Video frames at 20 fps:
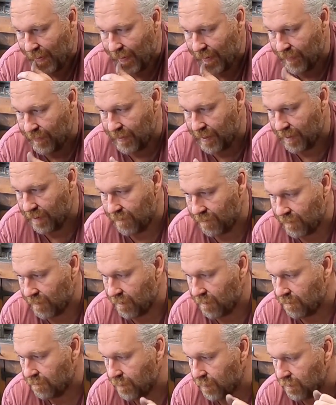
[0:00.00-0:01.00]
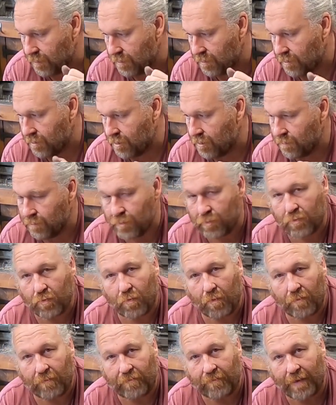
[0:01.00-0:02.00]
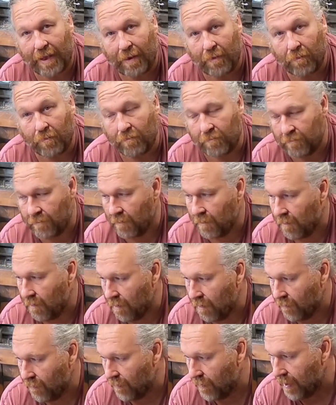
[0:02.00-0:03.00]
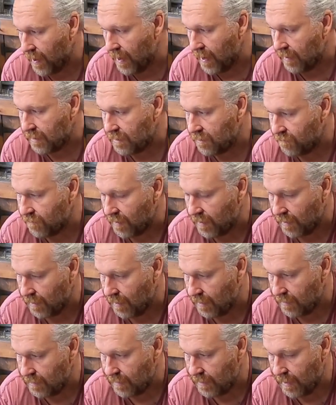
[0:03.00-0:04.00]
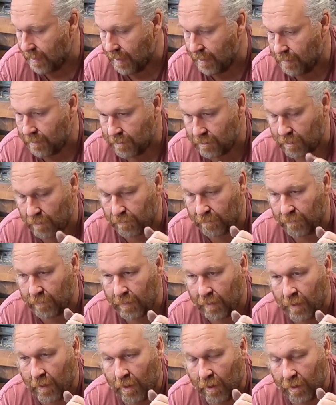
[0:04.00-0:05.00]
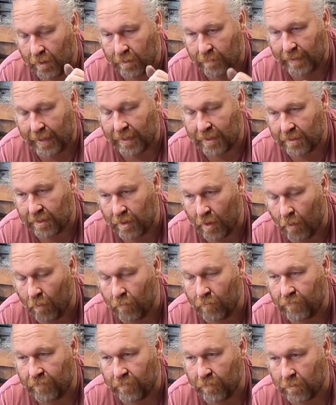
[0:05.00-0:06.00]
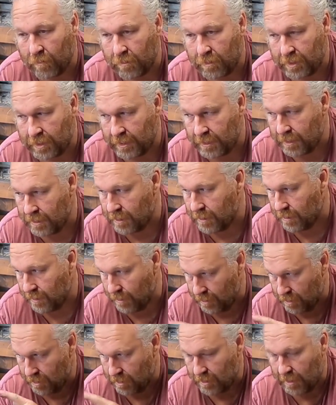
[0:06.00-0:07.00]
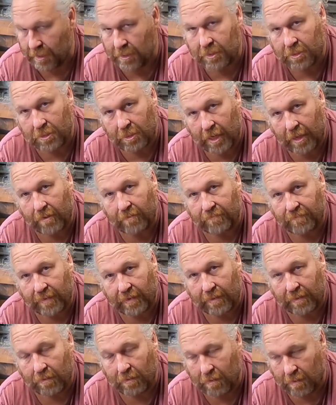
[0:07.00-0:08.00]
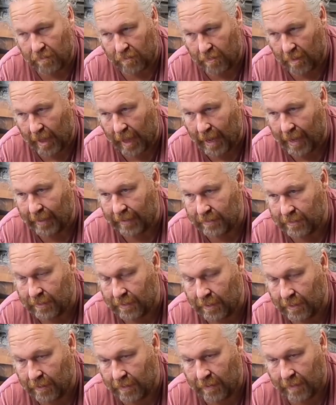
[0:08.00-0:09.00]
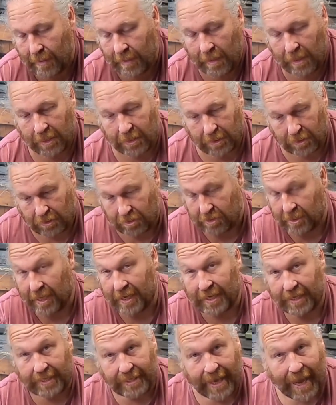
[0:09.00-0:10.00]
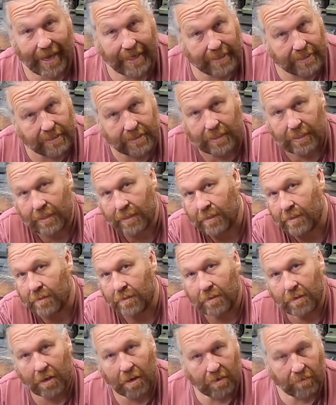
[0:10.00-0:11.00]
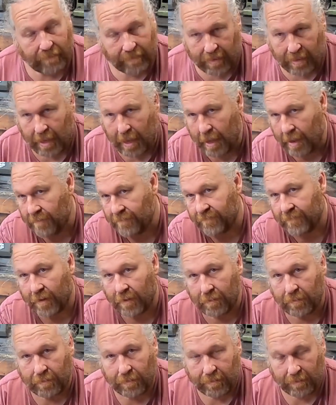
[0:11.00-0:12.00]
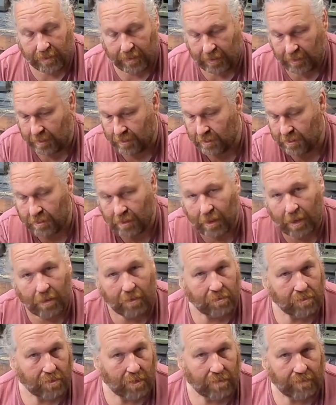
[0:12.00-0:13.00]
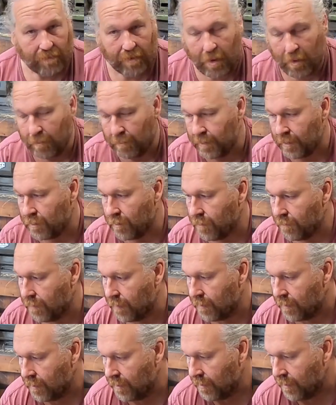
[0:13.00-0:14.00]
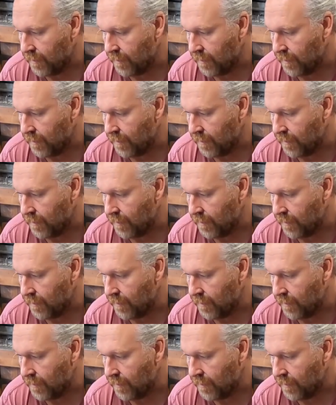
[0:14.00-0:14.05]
and then I've got to put some sort of valve on there to regulate the air. So on the back of the old forges, you just had a snail fan like that, and you just had a gate over the airflow that you could close off and open up.